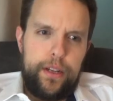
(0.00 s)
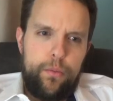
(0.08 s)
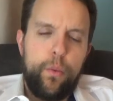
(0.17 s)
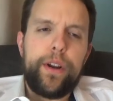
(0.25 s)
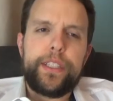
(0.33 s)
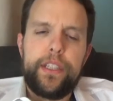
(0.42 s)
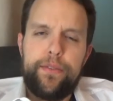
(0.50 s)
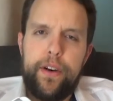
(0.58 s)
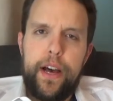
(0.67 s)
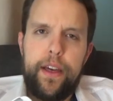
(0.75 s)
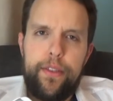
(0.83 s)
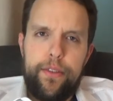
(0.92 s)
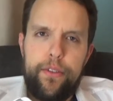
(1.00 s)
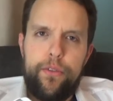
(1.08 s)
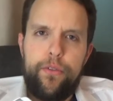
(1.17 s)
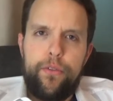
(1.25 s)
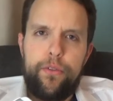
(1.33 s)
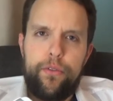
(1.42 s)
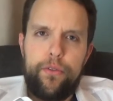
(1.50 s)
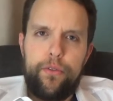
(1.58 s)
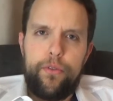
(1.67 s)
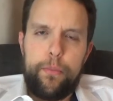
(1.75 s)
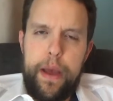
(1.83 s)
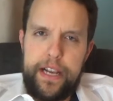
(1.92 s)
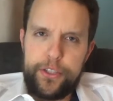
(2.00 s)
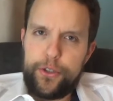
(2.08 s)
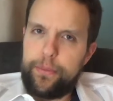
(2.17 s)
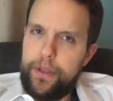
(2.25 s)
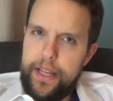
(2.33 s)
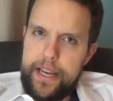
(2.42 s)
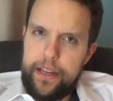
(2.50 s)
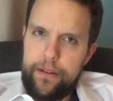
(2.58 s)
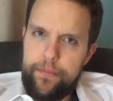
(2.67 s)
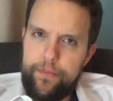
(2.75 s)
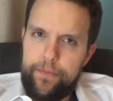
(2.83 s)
is Leviathan's master plan?